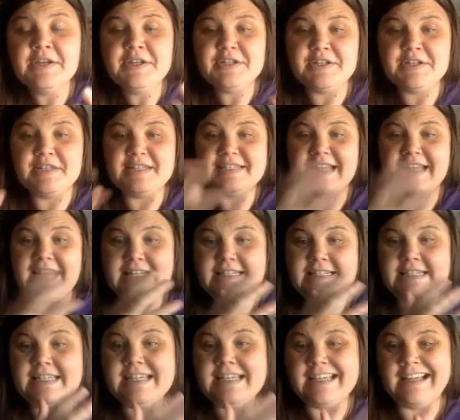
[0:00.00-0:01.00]
to this
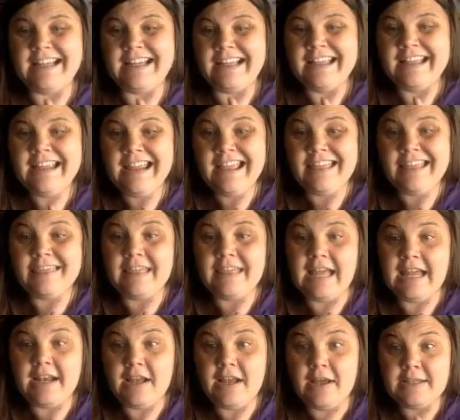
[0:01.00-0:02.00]
idea
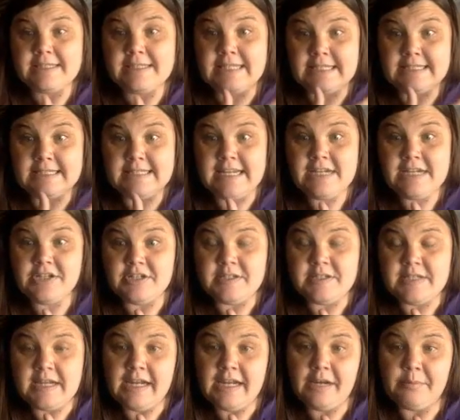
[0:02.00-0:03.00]
that
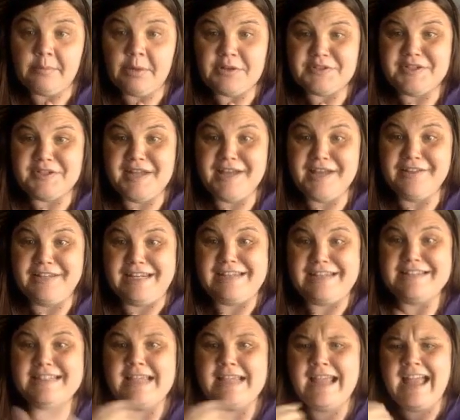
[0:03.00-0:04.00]
sensation-seeking
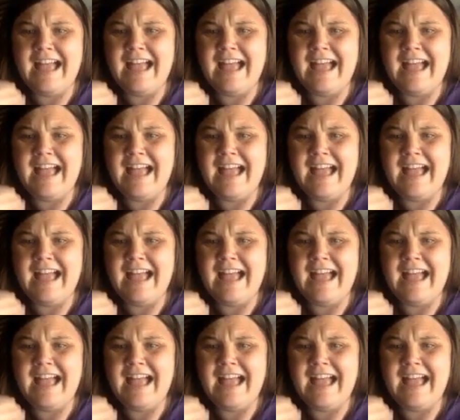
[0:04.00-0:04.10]
personalities